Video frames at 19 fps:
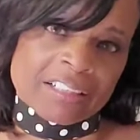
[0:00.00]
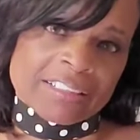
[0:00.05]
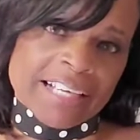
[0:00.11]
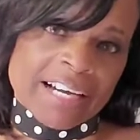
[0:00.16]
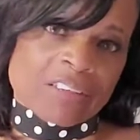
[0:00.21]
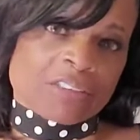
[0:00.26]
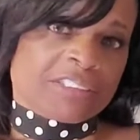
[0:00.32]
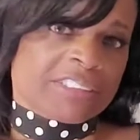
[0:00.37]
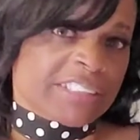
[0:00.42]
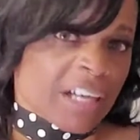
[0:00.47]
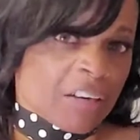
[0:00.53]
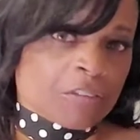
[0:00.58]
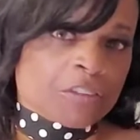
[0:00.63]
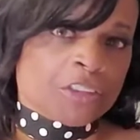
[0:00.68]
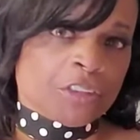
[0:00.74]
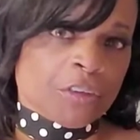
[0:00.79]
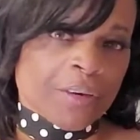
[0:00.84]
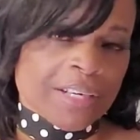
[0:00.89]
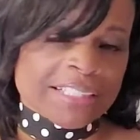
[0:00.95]
Now,
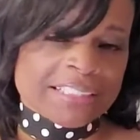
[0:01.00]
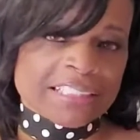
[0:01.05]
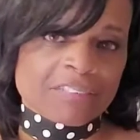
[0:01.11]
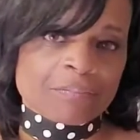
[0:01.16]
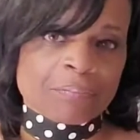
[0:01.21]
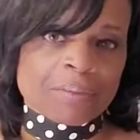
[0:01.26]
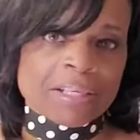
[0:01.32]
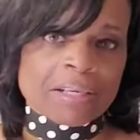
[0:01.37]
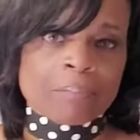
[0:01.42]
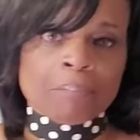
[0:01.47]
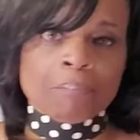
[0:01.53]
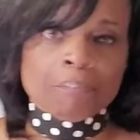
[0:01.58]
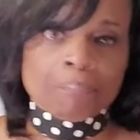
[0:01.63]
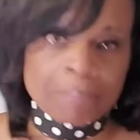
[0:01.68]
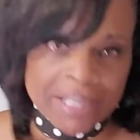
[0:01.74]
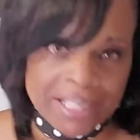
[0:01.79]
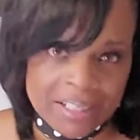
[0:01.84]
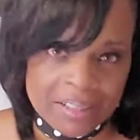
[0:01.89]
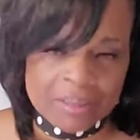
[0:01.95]
self-showings have been a
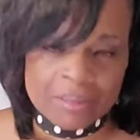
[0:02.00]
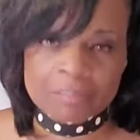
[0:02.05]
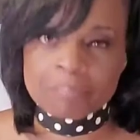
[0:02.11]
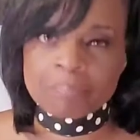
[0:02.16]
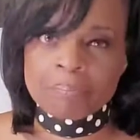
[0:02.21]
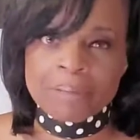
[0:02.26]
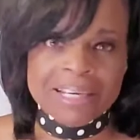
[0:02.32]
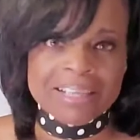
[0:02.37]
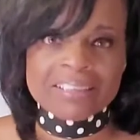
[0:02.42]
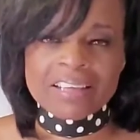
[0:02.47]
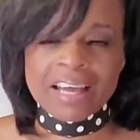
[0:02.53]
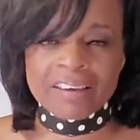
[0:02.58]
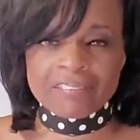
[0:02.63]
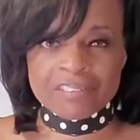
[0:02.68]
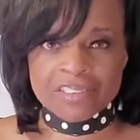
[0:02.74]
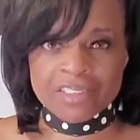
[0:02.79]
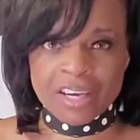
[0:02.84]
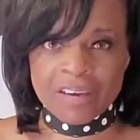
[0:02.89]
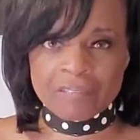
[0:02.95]
big, big
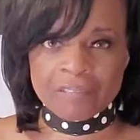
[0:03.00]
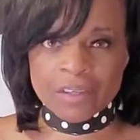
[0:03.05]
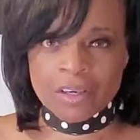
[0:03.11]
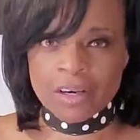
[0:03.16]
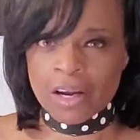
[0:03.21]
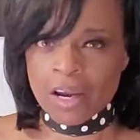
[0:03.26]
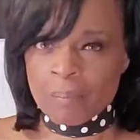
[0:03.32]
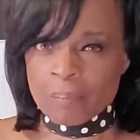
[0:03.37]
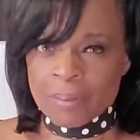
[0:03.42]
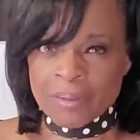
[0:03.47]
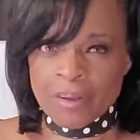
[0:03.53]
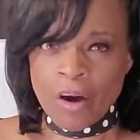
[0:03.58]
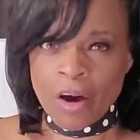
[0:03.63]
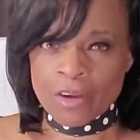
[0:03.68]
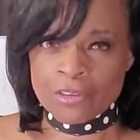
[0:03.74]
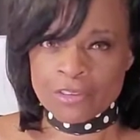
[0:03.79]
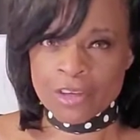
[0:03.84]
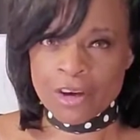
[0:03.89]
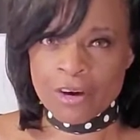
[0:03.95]
lifesaver, but
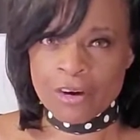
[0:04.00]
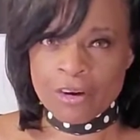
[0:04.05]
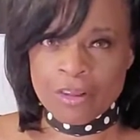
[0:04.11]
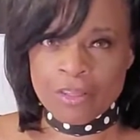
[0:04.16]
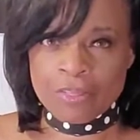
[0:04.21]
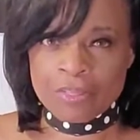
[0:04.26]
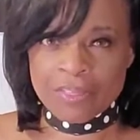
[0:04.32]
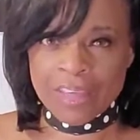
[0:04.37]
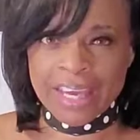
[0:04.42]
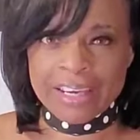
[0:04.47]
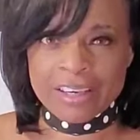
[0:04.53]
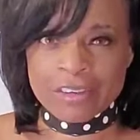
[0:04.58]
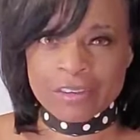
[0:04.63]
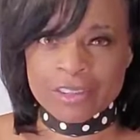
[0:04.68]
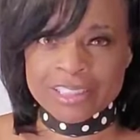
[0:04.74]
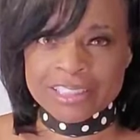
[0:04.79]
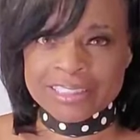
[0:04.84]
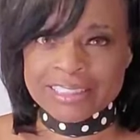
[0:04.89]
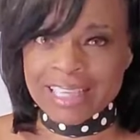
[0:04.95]
also they
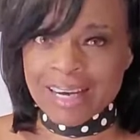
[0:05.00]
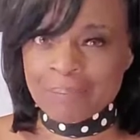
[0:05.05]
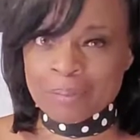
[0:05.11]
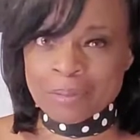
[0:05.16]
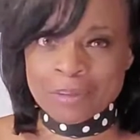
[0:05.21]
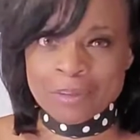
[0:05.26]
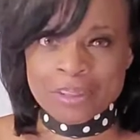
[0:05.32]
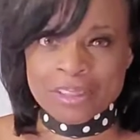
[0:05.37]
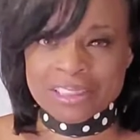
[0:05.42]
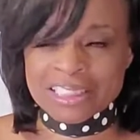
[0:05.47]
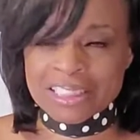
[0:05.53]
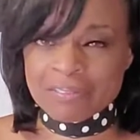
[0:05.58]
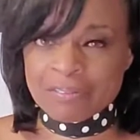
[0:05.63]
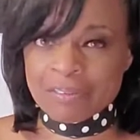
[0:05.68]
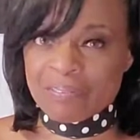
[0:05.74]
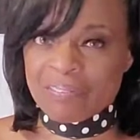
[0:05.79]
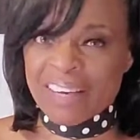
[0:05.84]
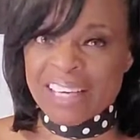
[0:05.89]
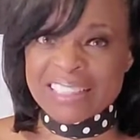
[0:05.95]
increase the opportunity
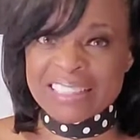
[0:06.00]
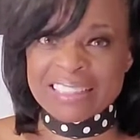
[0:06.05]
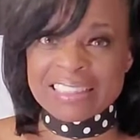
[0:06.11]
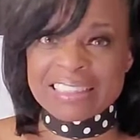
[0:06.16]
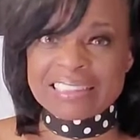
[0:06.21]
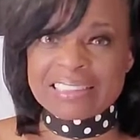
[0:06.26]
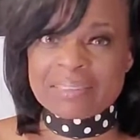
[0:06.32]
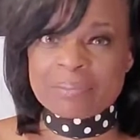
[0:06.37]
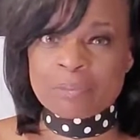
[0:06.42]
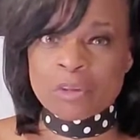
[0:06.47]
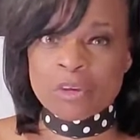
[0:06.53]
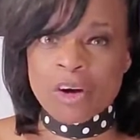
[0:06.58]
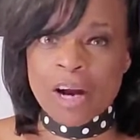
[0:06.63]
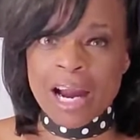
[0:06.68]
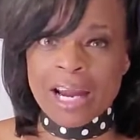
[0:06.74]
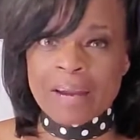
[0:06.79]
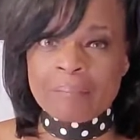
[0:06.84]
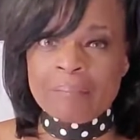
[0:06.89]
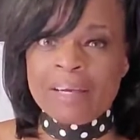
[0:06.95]
for vandalism,
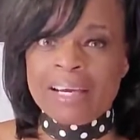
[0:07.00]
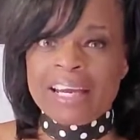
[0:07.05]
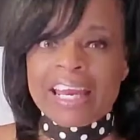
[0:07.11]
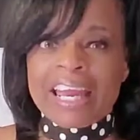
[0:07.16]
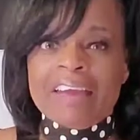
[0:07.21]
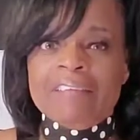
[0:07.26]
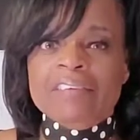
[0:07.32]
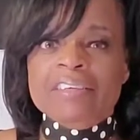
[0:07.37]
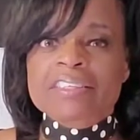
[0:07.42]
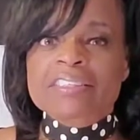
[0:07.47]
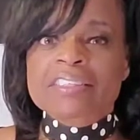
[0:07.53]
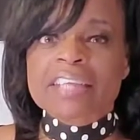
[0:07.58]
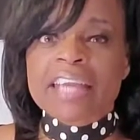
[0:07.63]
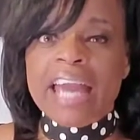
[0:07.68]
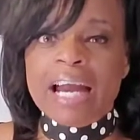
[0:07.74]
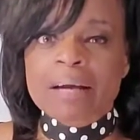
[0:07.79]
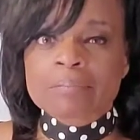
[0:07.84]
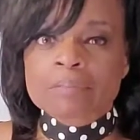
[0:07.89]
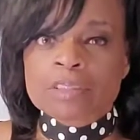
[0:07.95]
crime, even
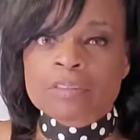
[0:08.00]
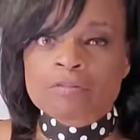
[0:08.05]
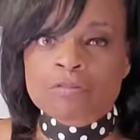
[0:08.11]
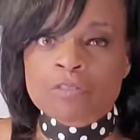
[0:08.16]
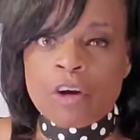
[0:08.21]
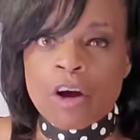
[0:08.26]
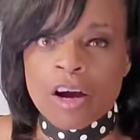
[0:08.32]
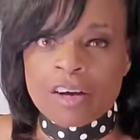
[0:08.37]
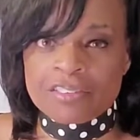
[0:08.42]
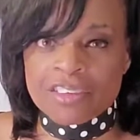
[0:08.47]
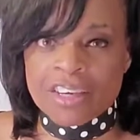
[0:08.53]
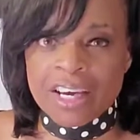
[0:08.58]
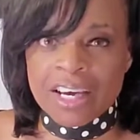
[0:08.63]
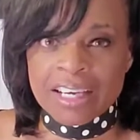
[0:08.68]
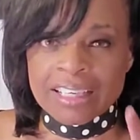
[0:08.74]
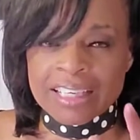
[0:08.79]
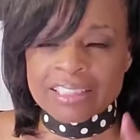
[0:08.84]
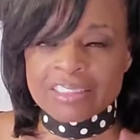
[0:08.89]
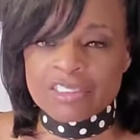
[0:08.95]
scams and frauds.
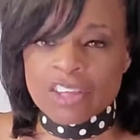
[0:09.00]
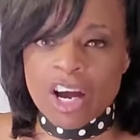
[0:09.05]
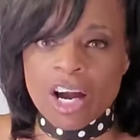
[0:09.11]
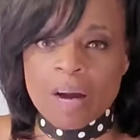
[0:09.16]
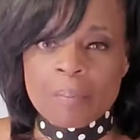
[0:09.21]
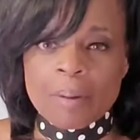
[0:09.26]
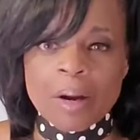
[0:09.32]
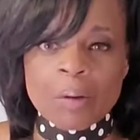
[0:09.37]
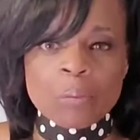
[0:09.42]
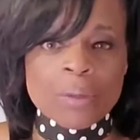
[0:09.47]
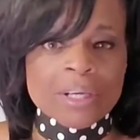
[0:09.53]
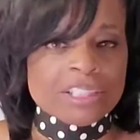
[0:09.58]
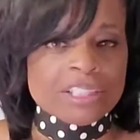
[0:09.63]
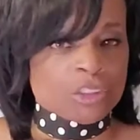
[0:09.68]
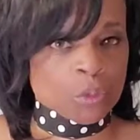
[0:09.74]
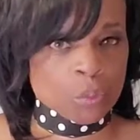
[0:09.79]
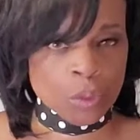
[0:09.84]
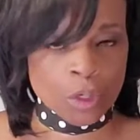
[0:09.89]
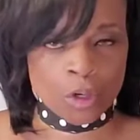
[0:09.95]
Let's talk about
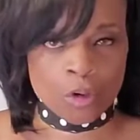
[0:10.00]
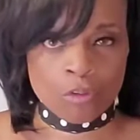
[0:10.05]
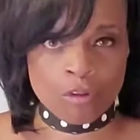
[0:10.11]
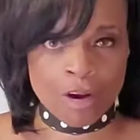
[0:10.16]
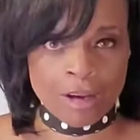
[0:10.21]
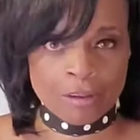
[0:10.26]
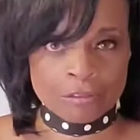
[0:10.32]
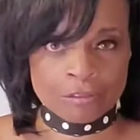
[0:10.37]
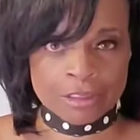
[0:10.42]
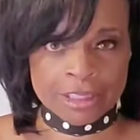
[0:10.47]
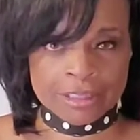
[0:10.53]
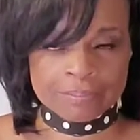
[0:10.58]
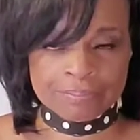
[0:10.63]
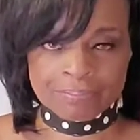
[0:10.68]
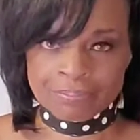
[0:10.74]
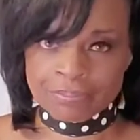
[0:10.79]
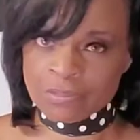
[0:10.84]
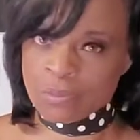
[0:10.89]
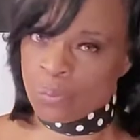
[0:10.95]
ways to work around it.
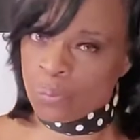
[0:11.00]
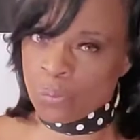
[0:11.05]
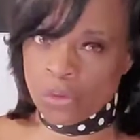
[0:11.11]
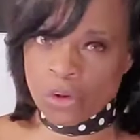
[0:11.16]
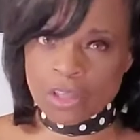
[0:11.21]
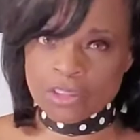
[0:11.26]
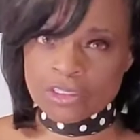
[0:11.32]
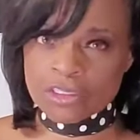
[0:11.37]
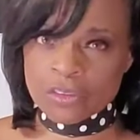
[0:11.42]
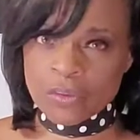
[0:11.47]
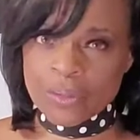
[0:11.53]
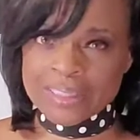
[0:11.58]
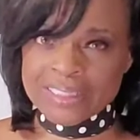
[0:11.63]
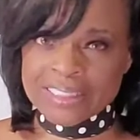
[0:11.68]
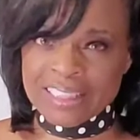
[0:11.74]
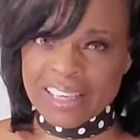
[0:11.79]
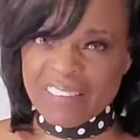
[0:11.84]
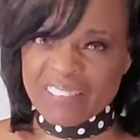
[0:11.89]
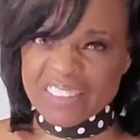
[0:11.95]
We're also going
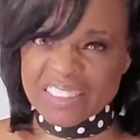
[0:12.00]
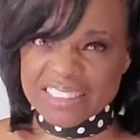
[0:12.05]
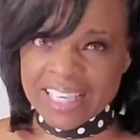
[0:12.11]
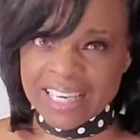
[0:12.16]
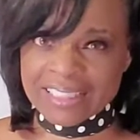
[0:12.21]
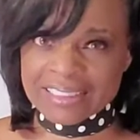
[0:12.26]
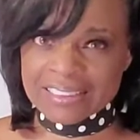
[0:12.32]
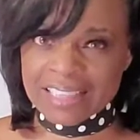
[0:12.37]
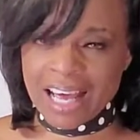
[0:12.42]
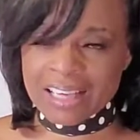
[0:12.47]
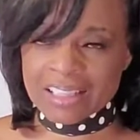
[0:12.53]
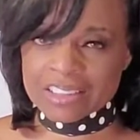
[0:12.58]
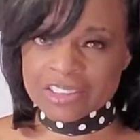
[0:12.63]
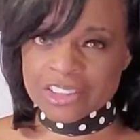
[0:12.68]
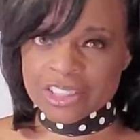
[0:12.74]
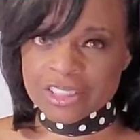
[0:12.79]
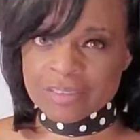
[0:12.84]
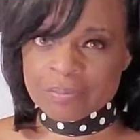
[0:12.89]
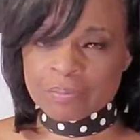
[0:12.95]
to cover
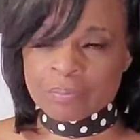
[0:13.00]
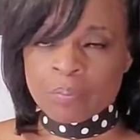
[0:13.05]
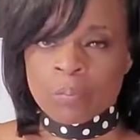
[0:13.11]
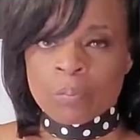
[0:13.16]
technology.